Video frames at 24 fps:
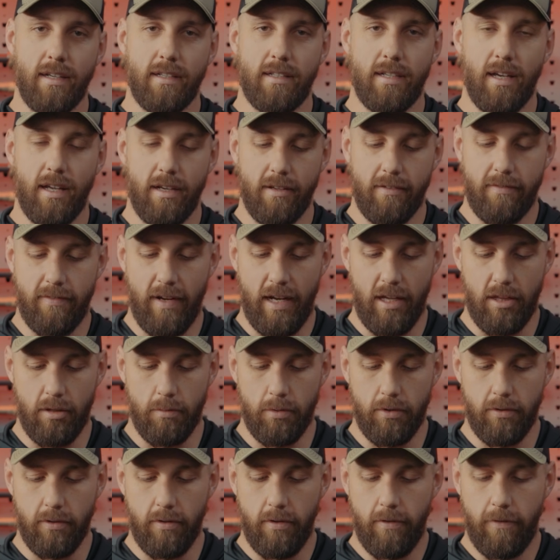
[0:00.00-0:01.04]
ton
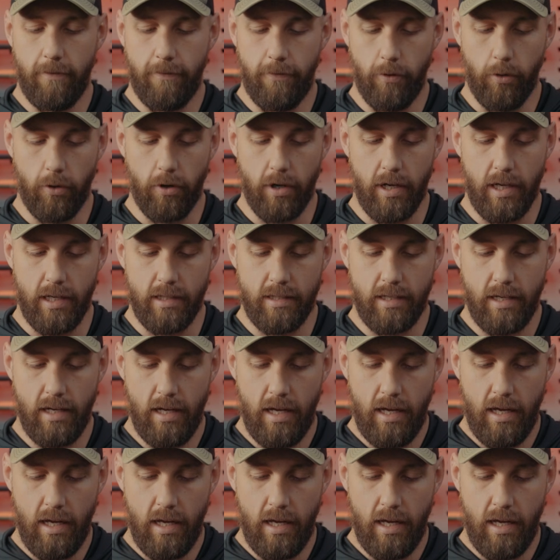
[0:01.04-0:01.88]
available for it.